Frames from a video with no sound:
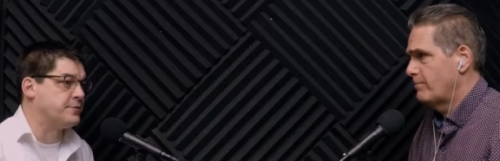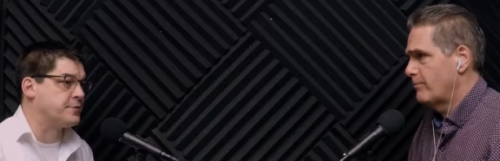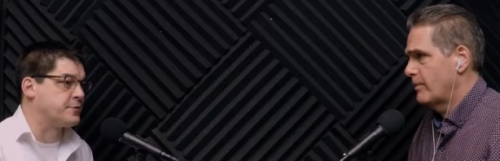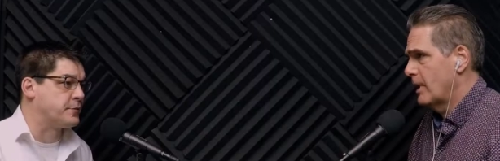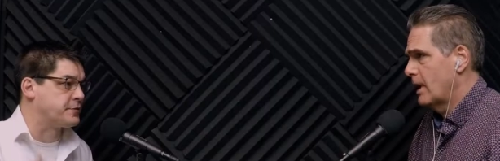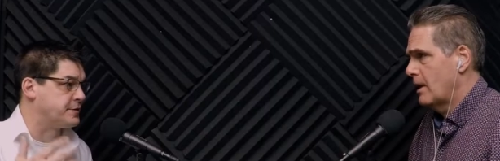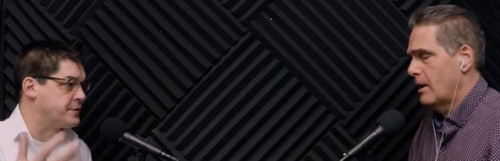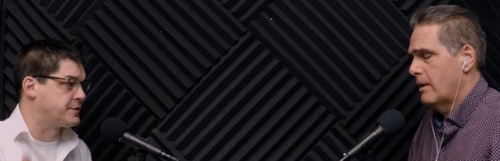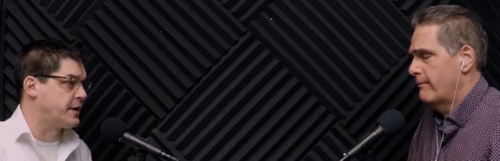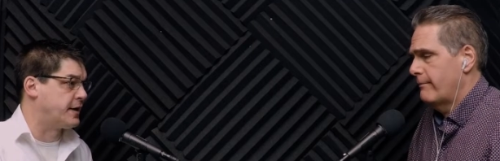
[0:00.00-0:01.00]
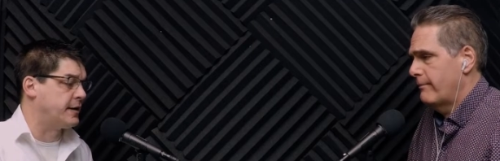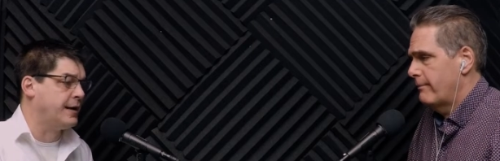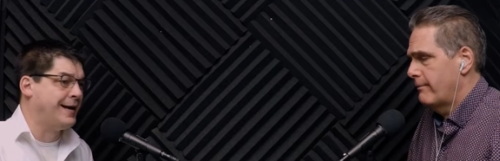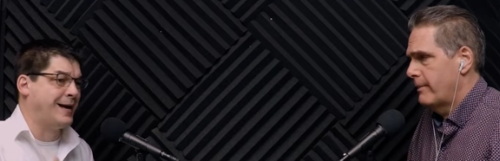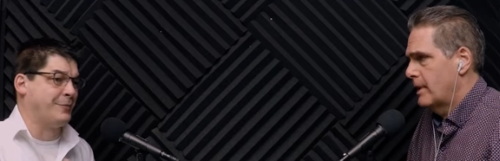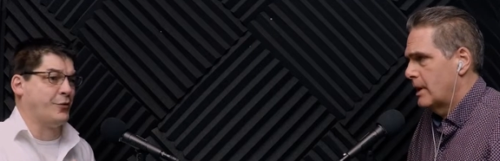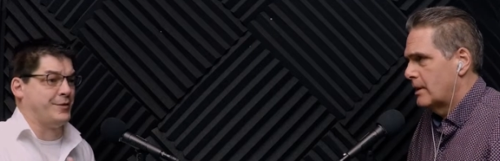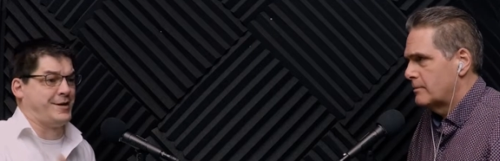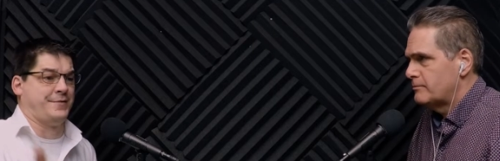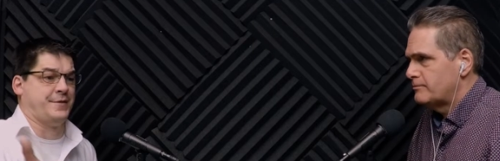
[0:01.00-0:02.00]
Speaker 1: You're supposed to decide, I'm going
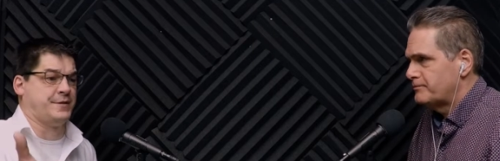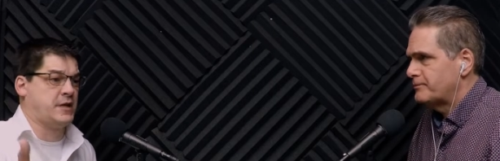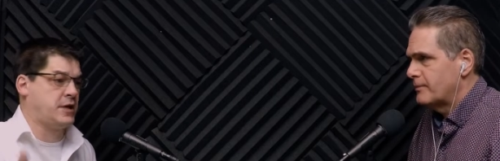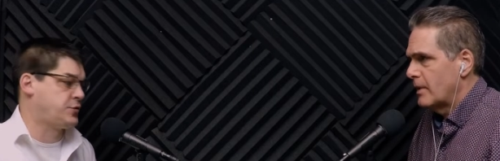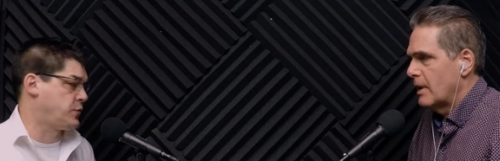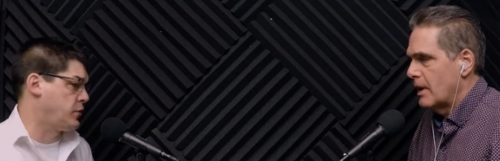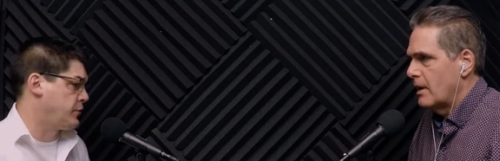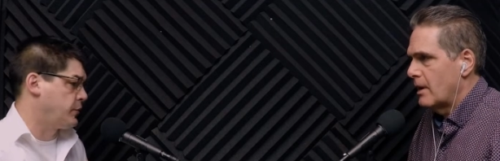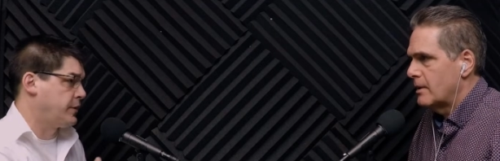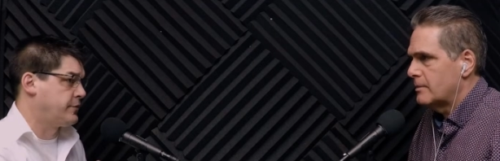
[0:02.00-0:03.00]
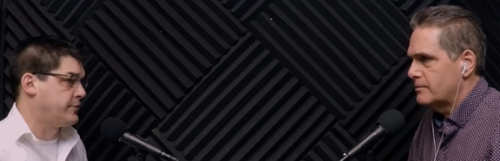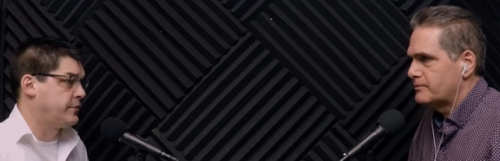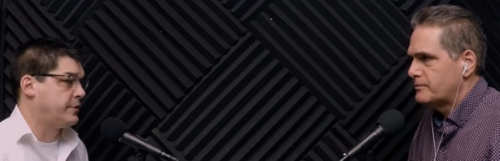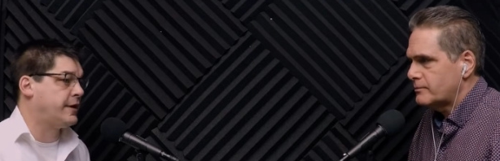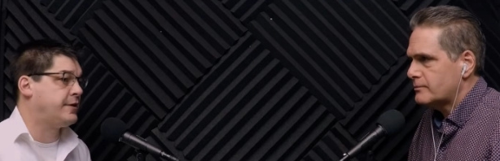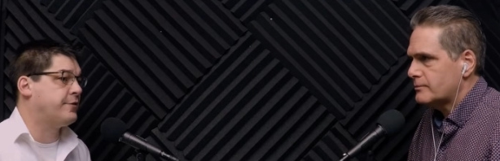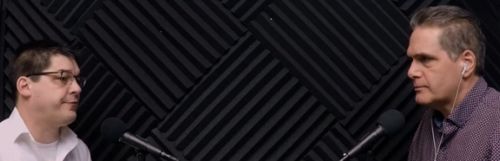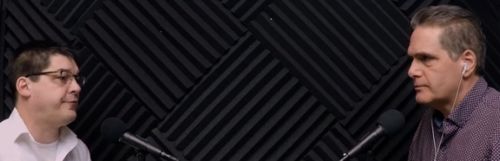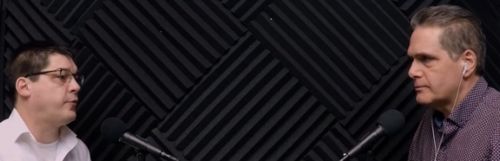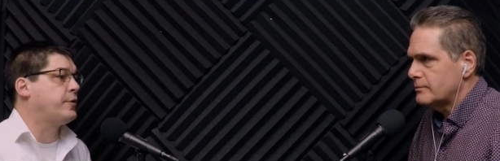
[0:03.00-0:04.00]
down the science road or whatever road, like you're
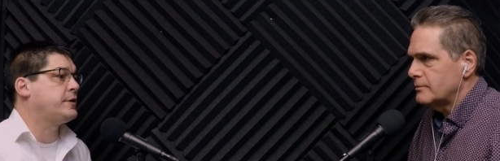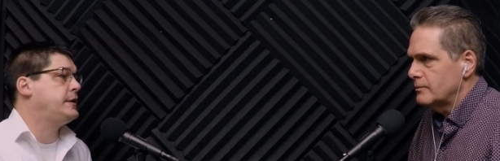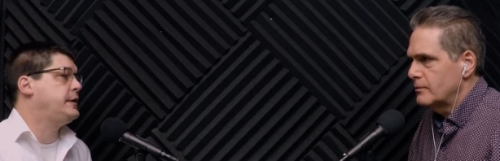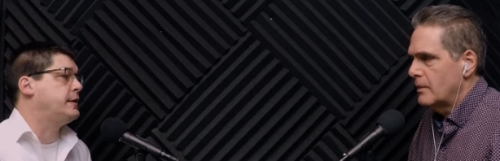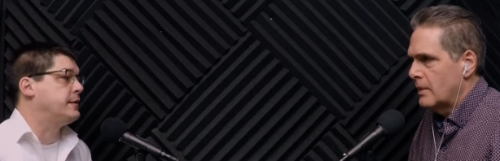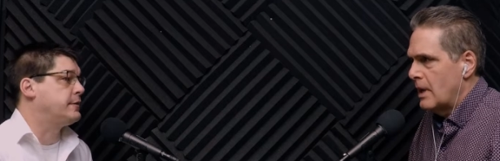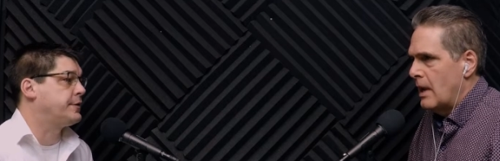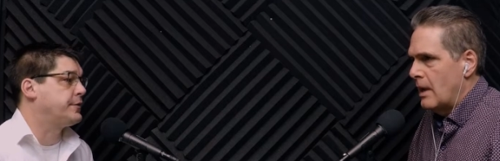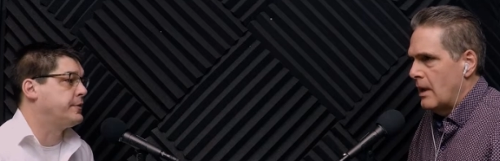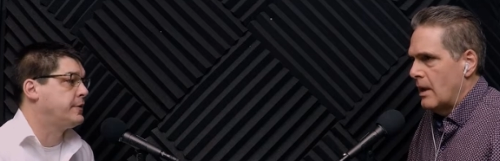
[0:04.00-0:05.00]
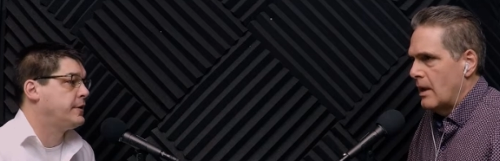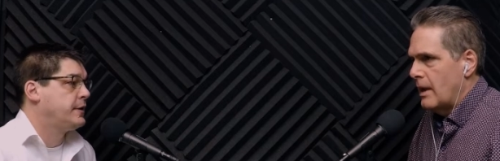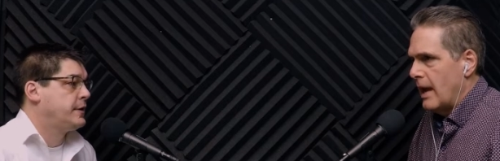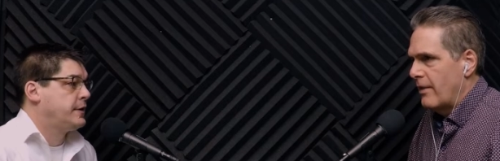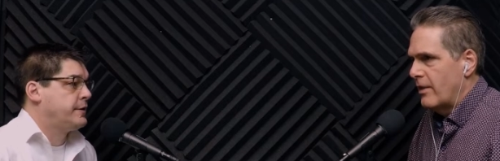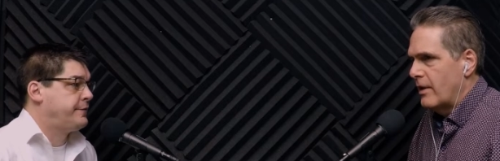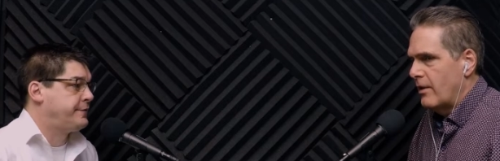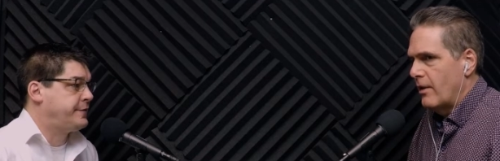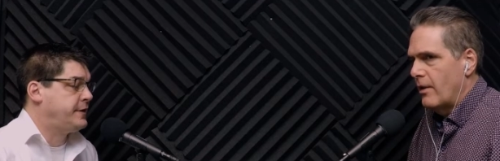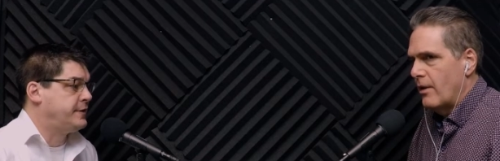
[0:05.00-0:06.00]
fourteen, you know?
Speaker 2: Yeah. The,
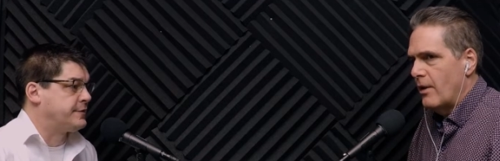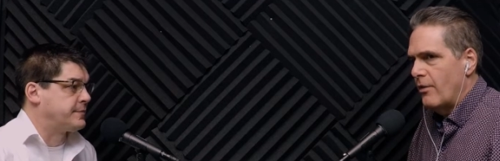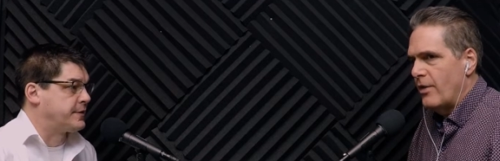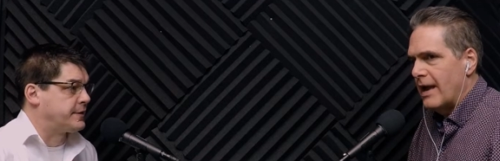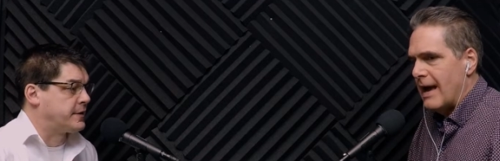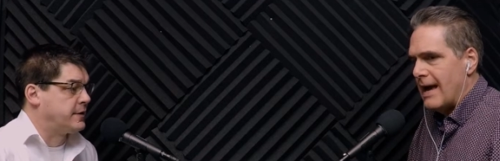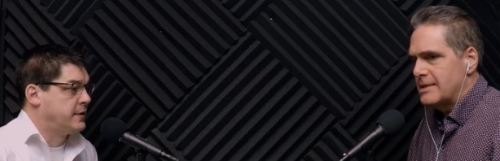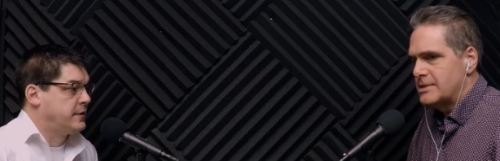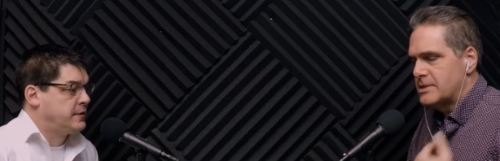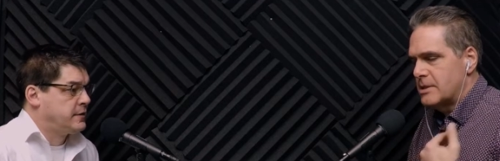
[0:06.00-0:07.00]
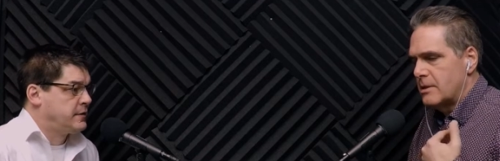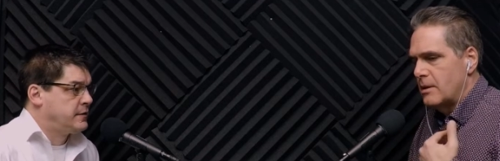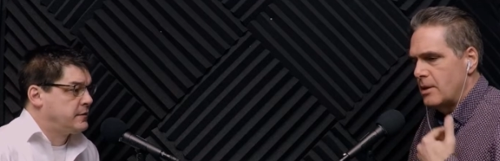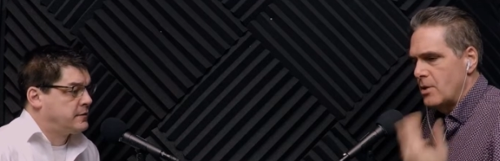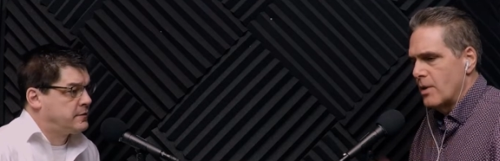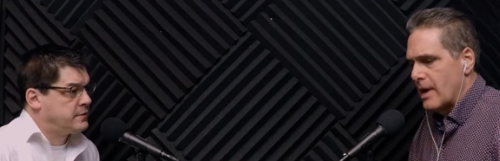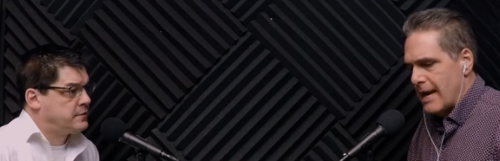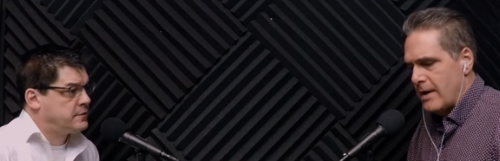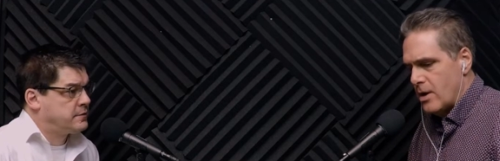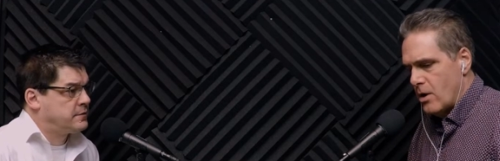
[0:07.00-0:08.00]
fifteen, something. The guys you and
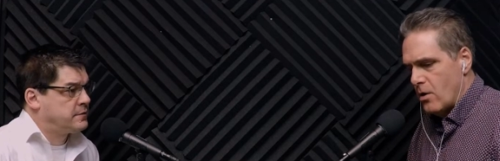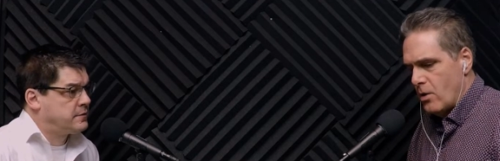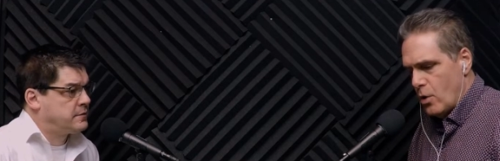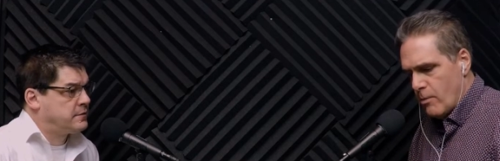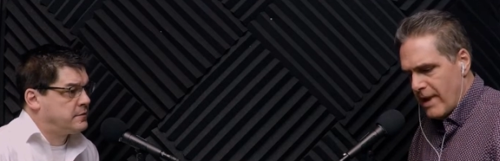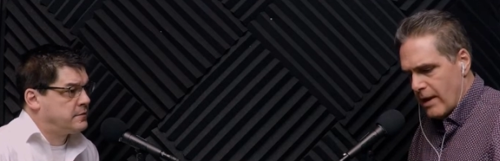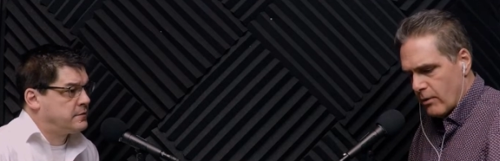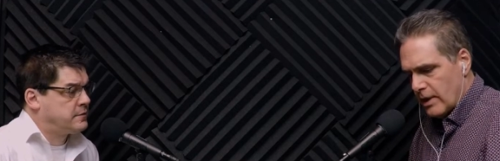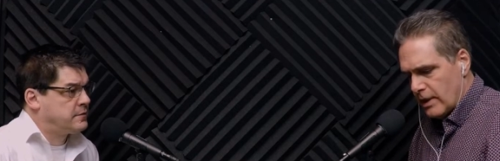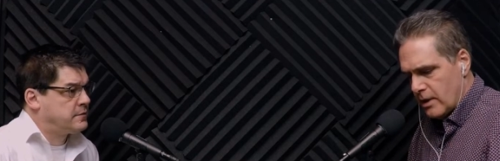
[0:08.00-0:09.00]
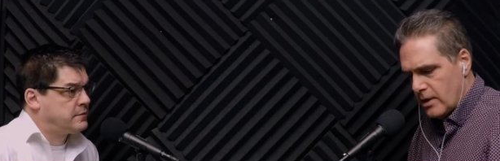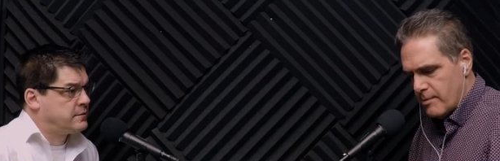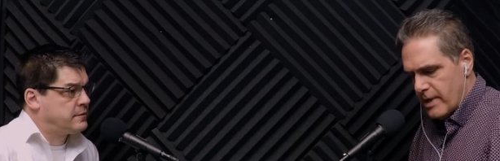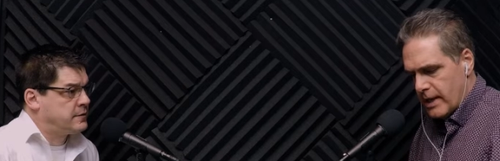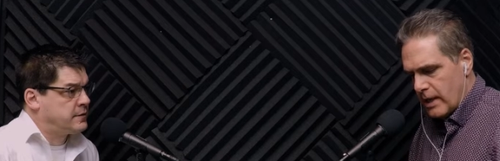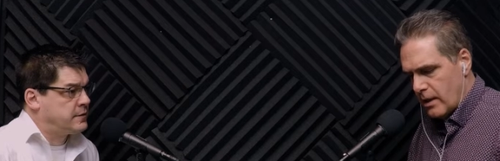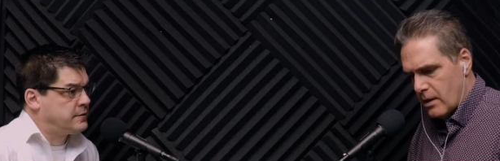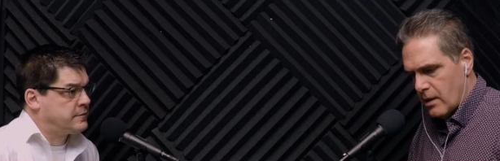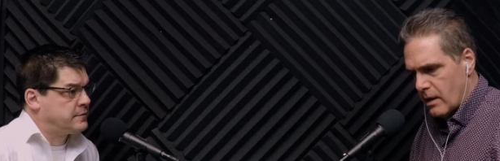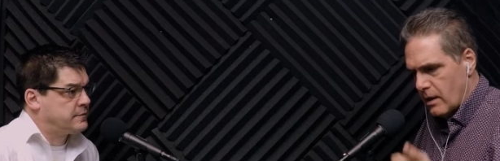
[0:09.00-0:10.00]
I know who make really good money
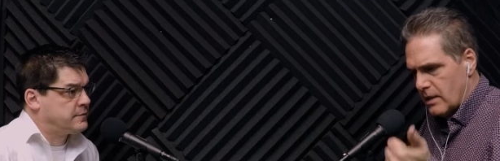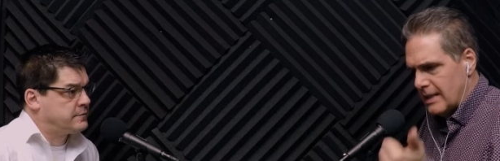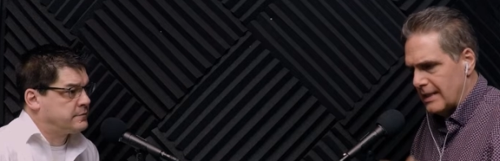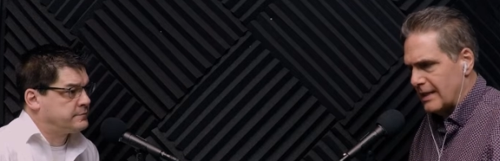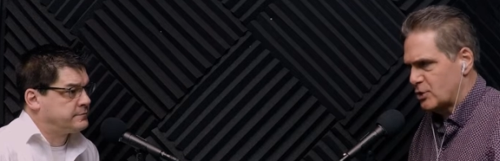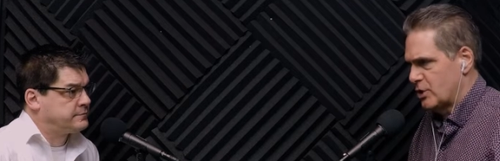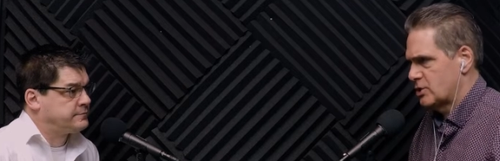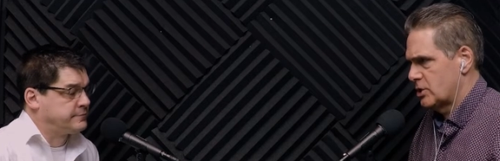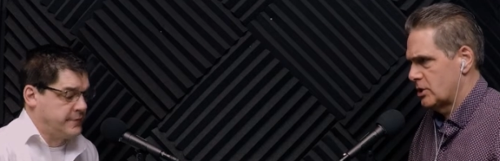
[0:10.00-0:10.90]
are the electricians,